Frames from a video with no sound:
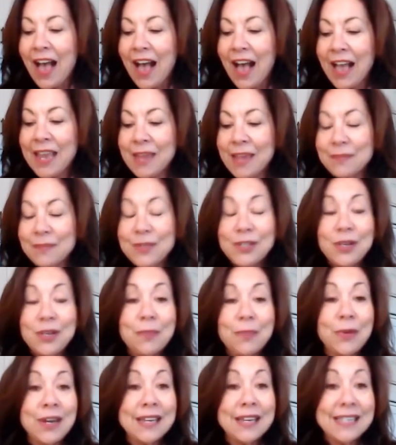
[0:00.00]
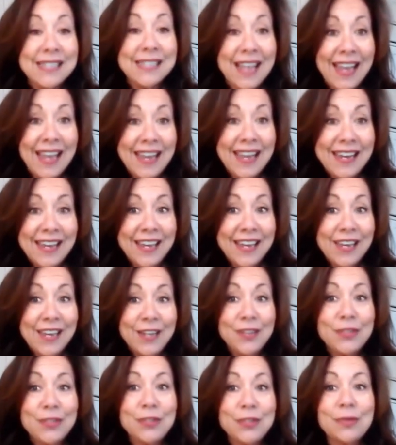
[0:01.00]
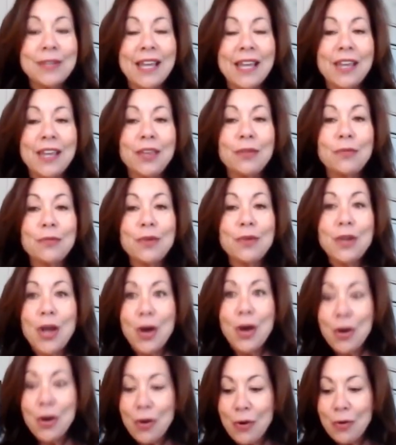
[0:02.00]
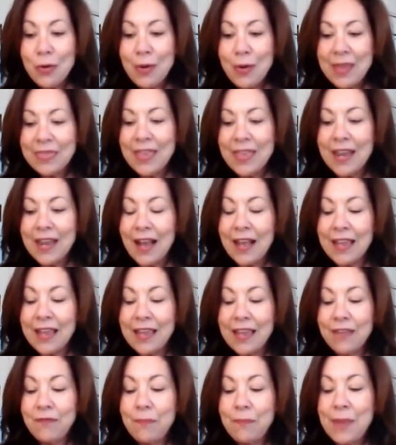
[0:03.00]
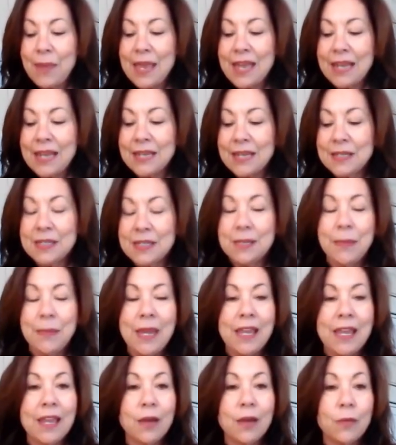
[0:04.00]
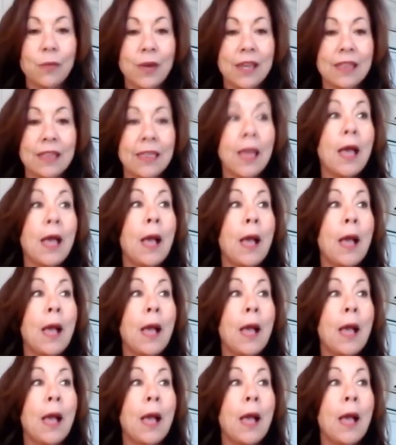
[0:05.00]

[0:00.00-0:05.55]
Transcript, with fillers: I am super excited to let you know that I have been speaking with